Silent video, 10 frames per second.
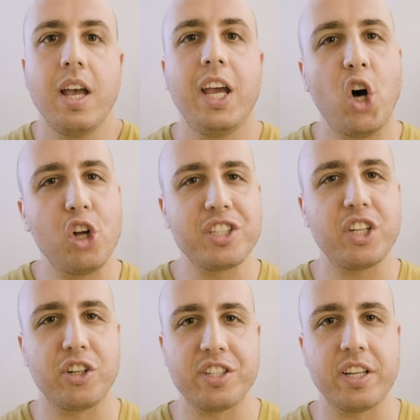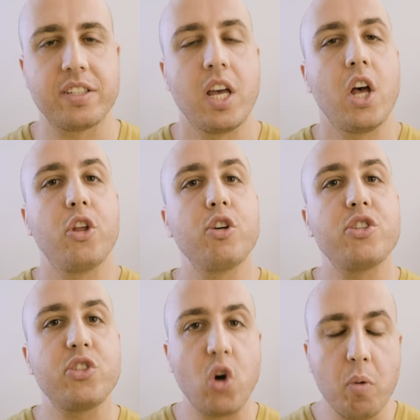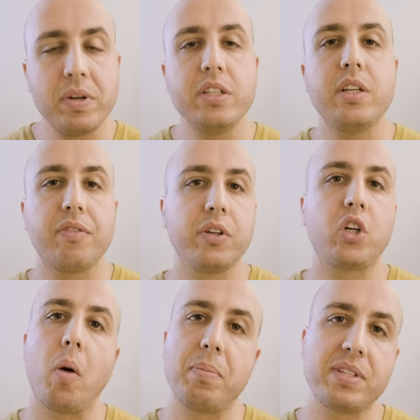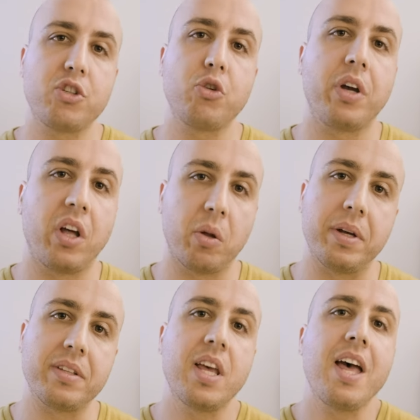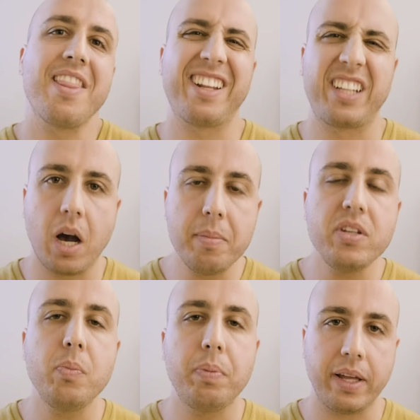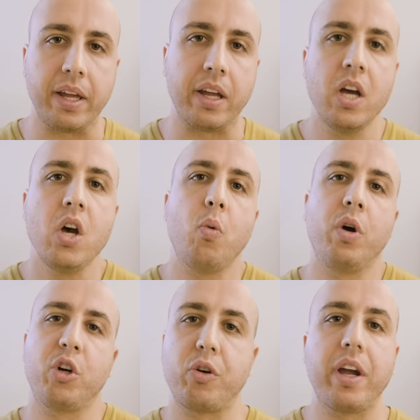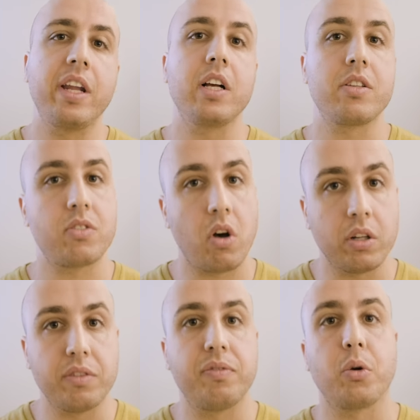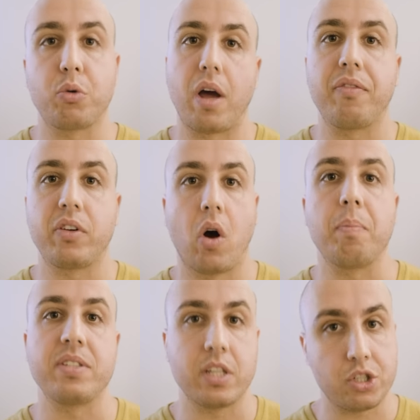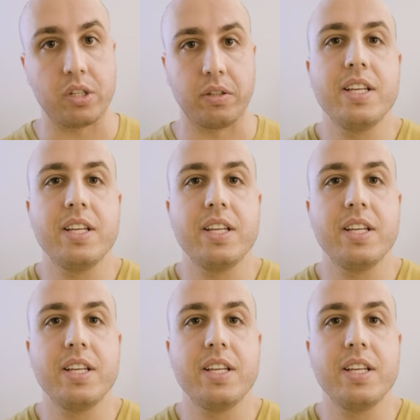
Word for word: In all seriousness, there are so many different compositional elements that come into play when creating a solid photographic composition.